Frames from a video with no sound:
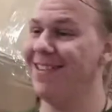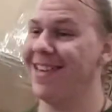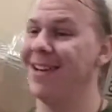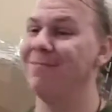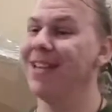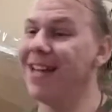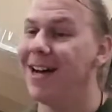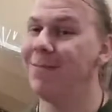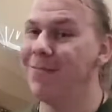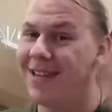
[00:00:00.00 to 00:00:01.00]
kept an
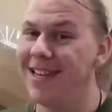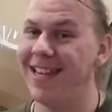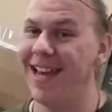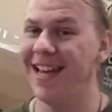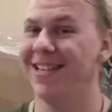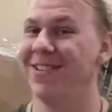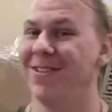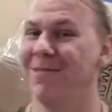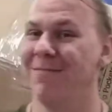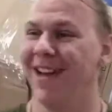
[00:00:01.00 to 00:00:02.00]
upbeat attitude
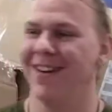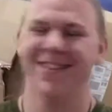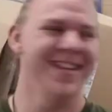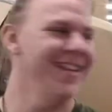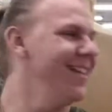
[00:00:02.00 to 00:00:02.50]
about it.